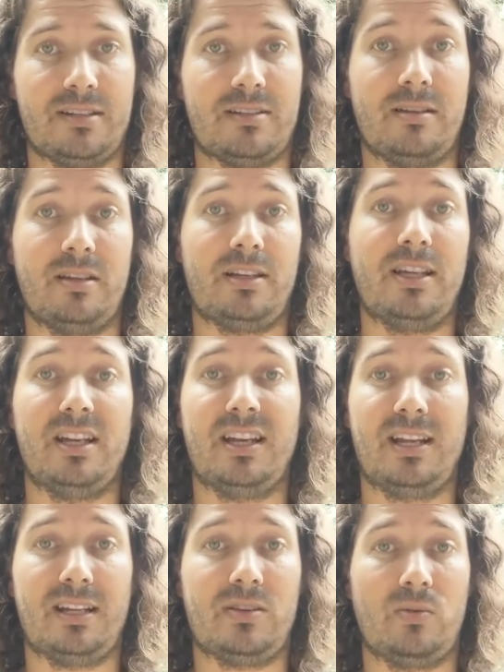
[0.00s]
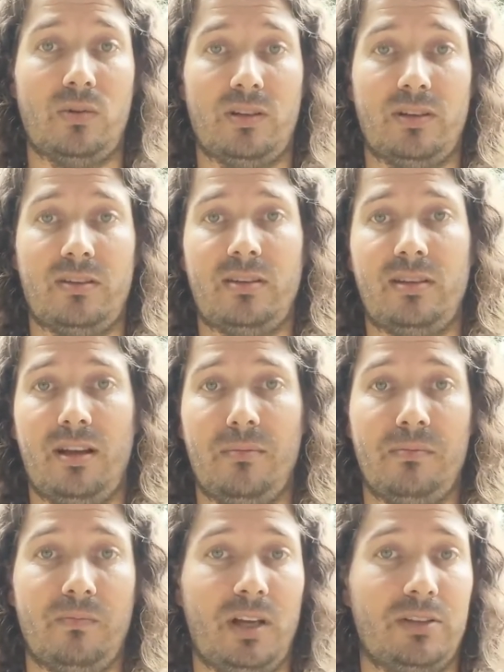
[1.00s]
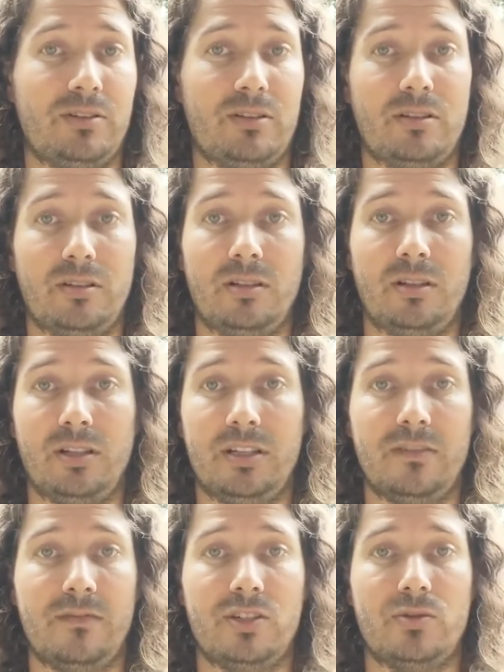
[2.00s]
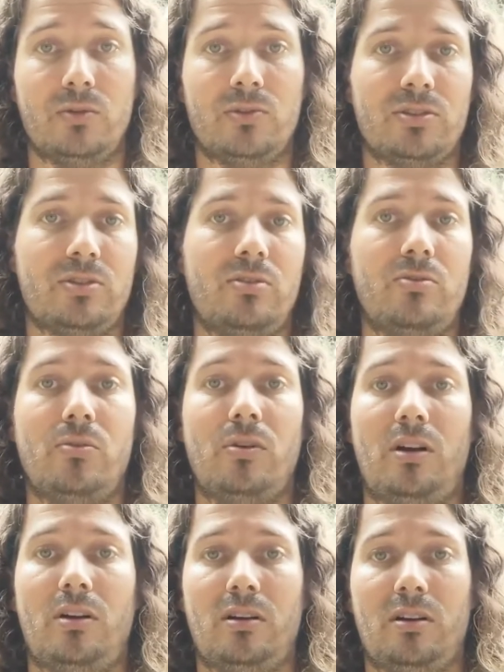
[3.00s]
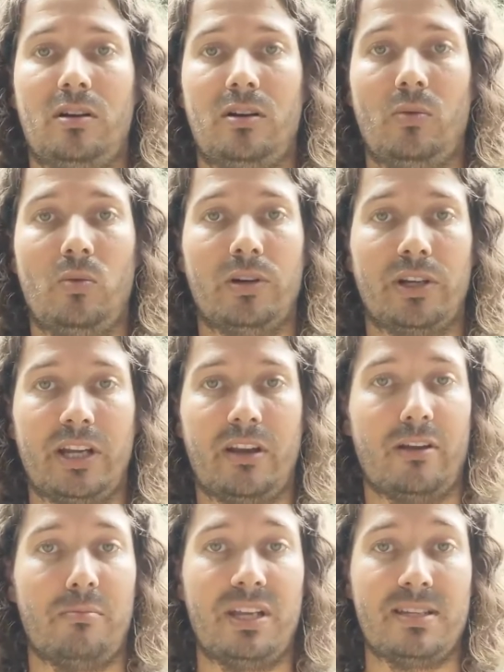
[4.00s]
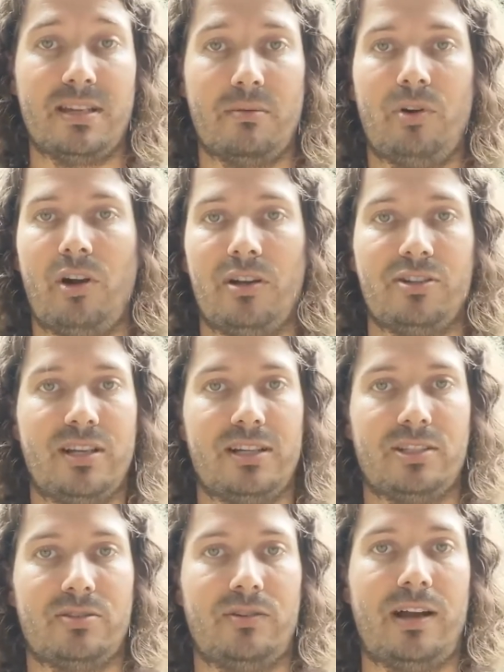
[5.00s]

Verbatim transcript: I got to connect with um, other individuals who are working on amazing projects